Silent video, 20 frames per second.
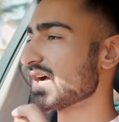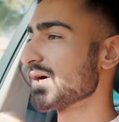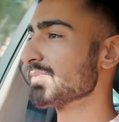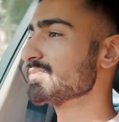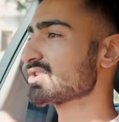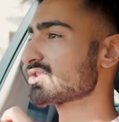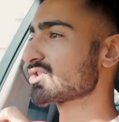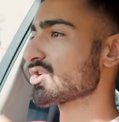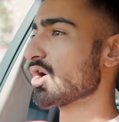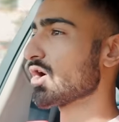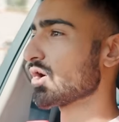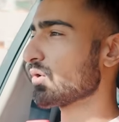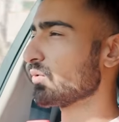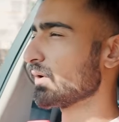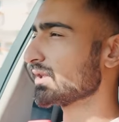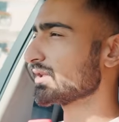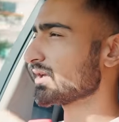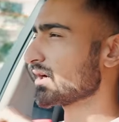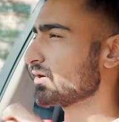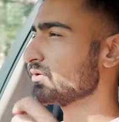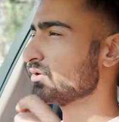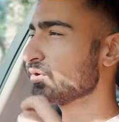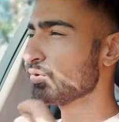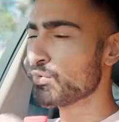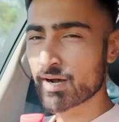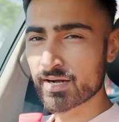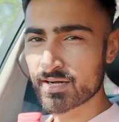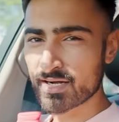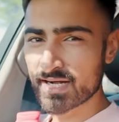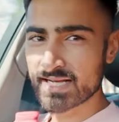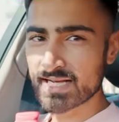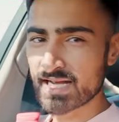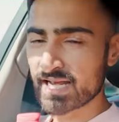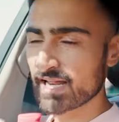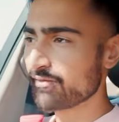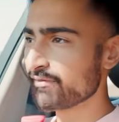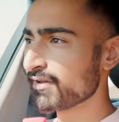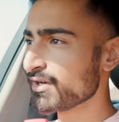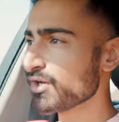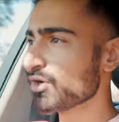comes stock with around
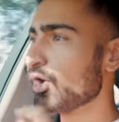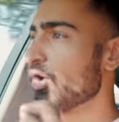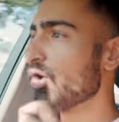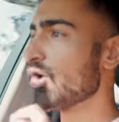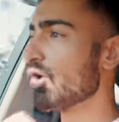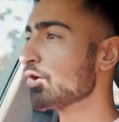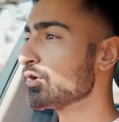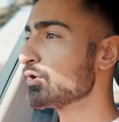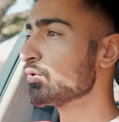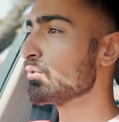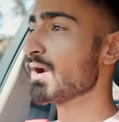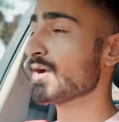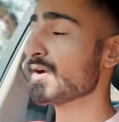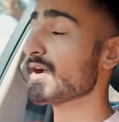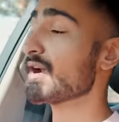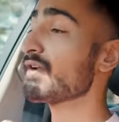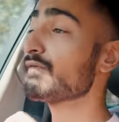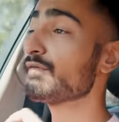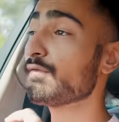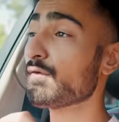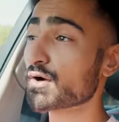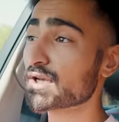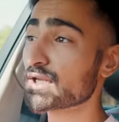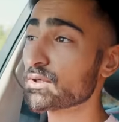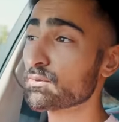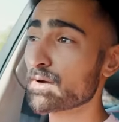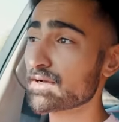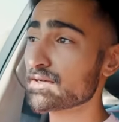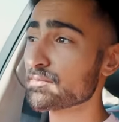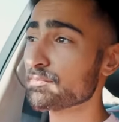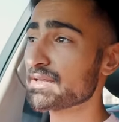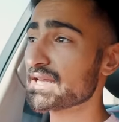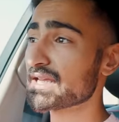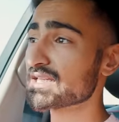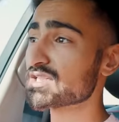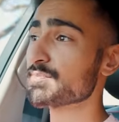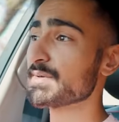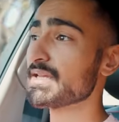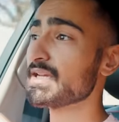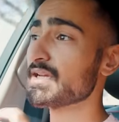211 or 241
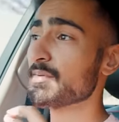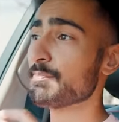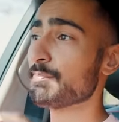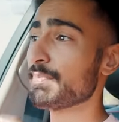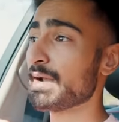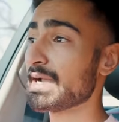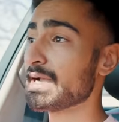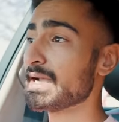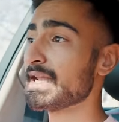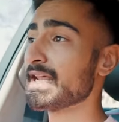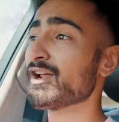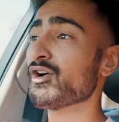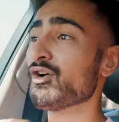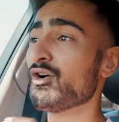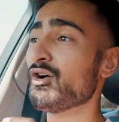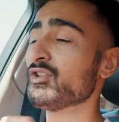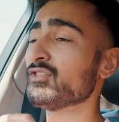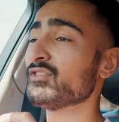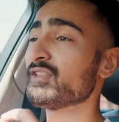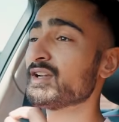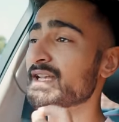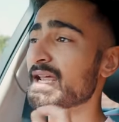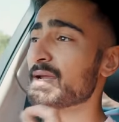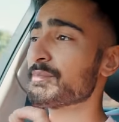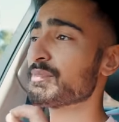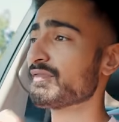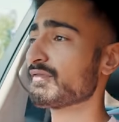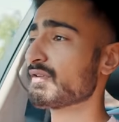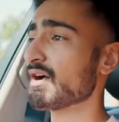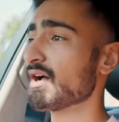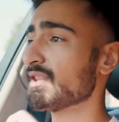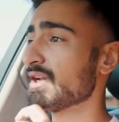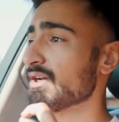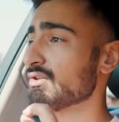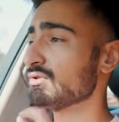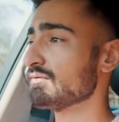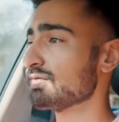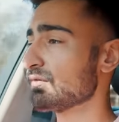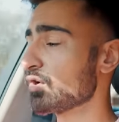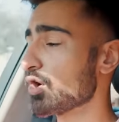bhp depending on the type of car
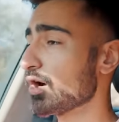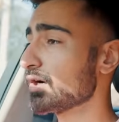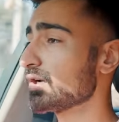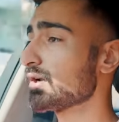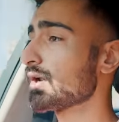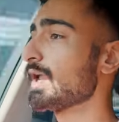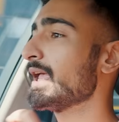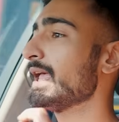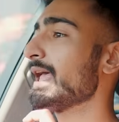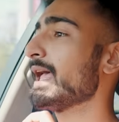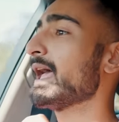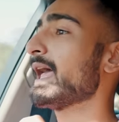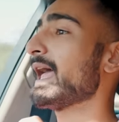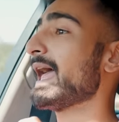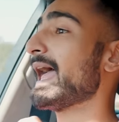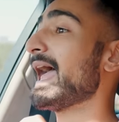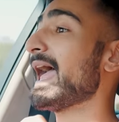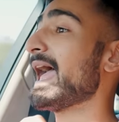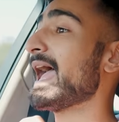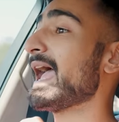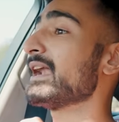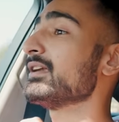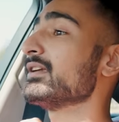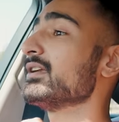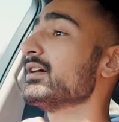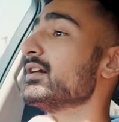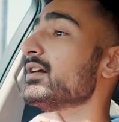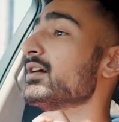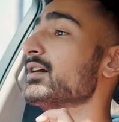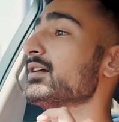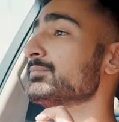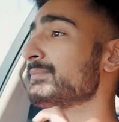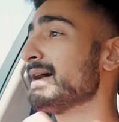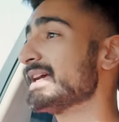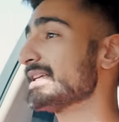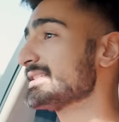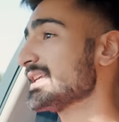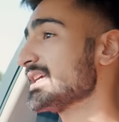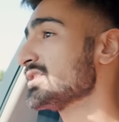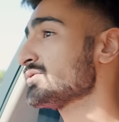that you've got and uh,
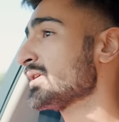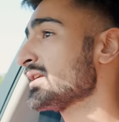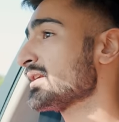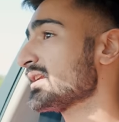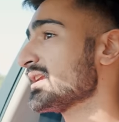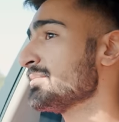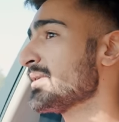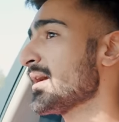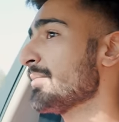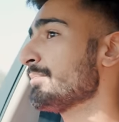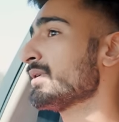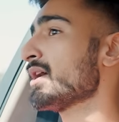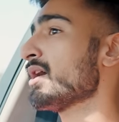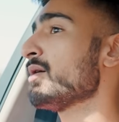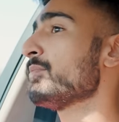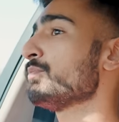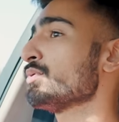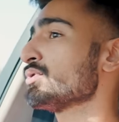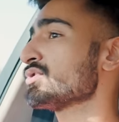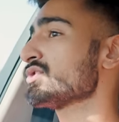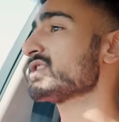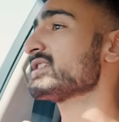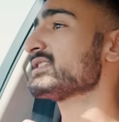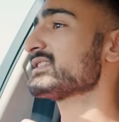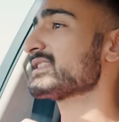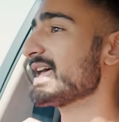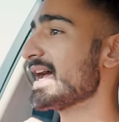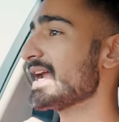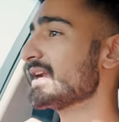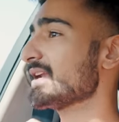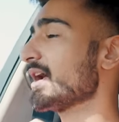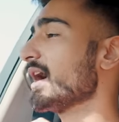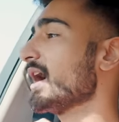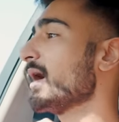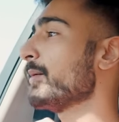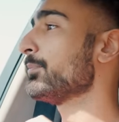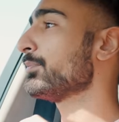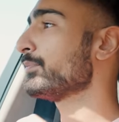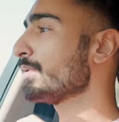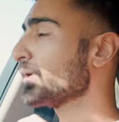my stage 1 remap now pushes that
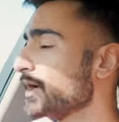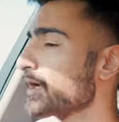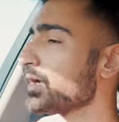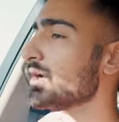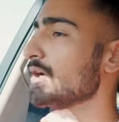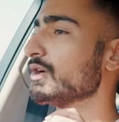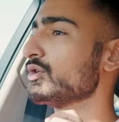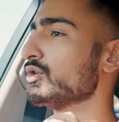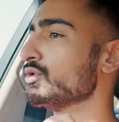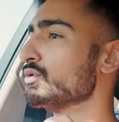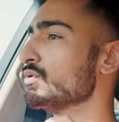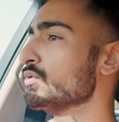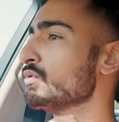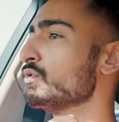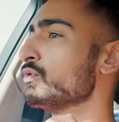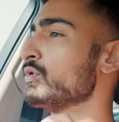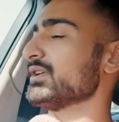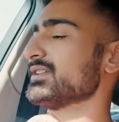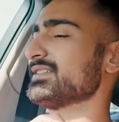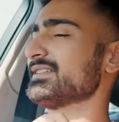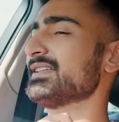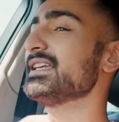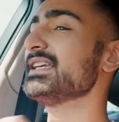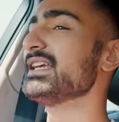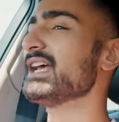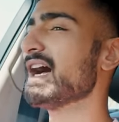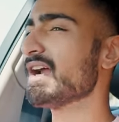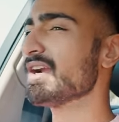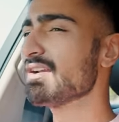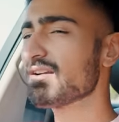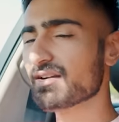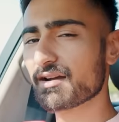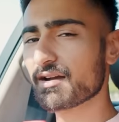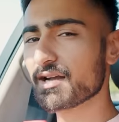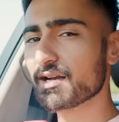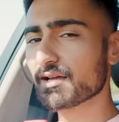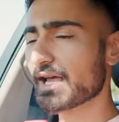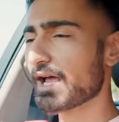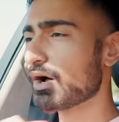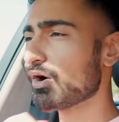up to
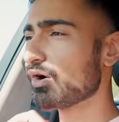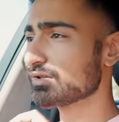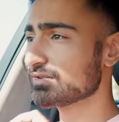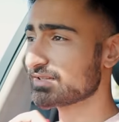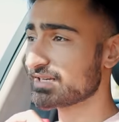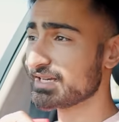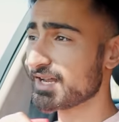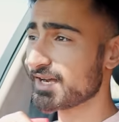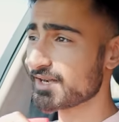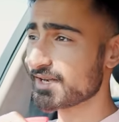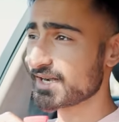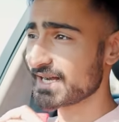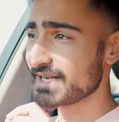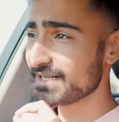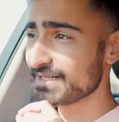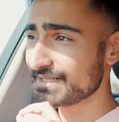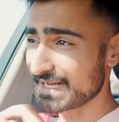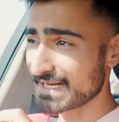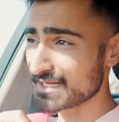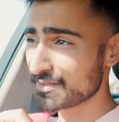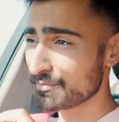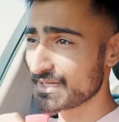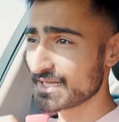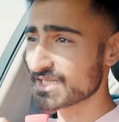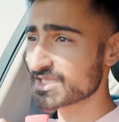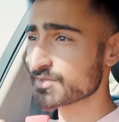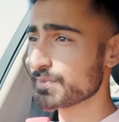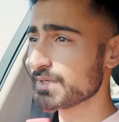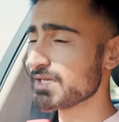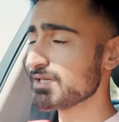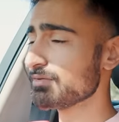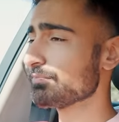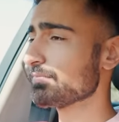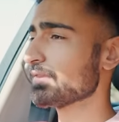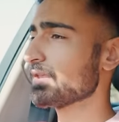300 or 310 bhp